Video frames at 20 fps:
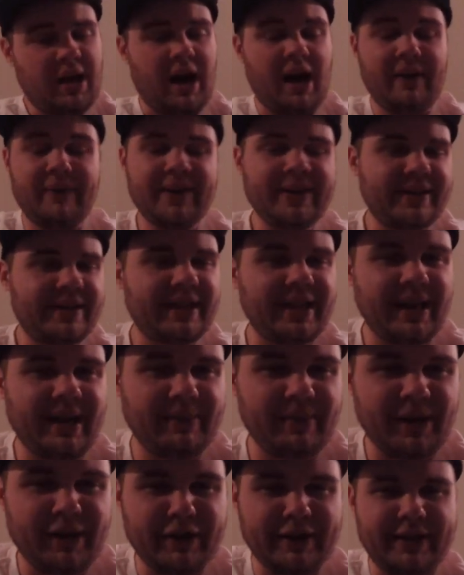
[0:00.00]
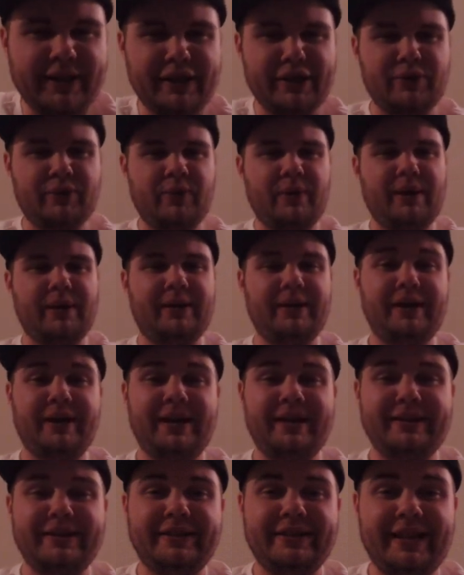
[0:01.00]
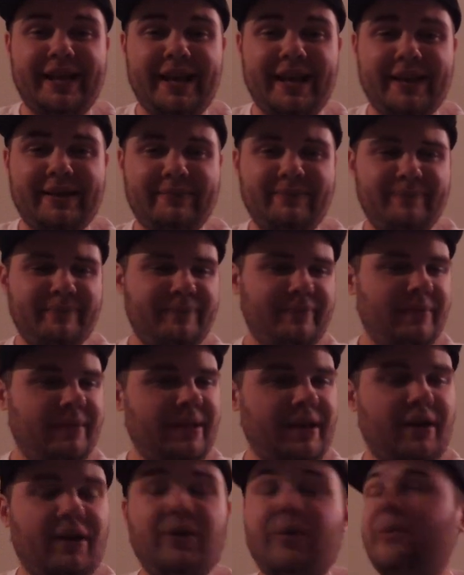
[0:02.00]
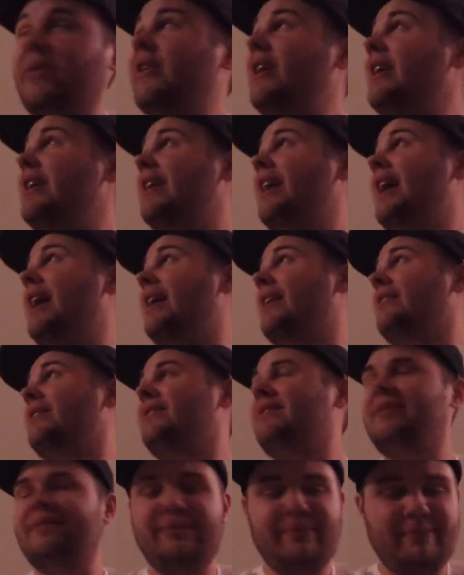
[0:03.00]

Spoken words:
Obviously, I'm going to see Cruella and Zed. Oh, thank God.